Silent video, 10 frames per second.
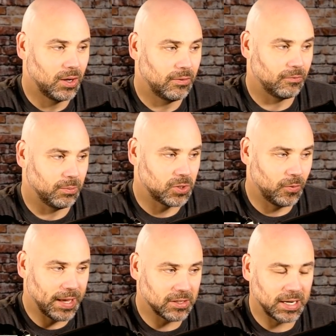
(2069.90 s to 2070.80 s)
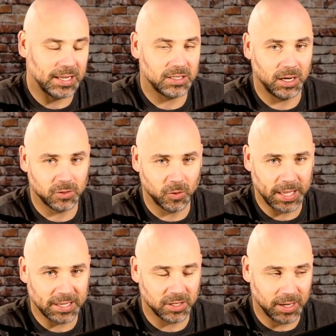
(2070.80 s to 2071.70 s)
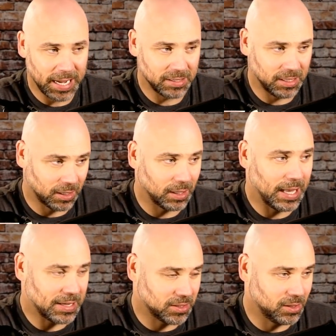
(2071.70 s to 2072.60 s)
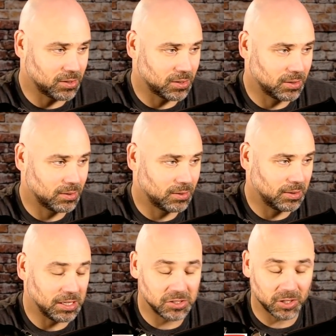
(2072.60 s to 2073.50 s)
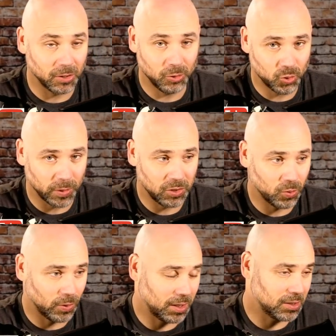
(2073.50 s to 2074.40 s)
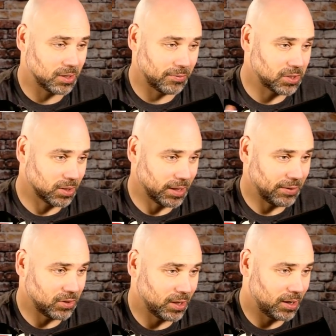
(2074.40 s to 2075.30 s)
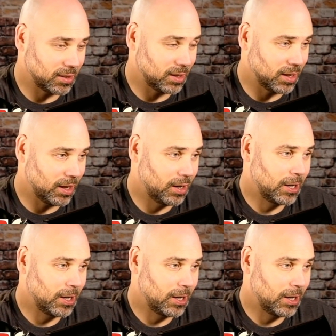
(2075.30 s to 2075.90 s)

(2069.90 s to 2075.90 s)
from 2018 and 2019 classes. That doesn't include 2020 because obviously they haven't done anything yet.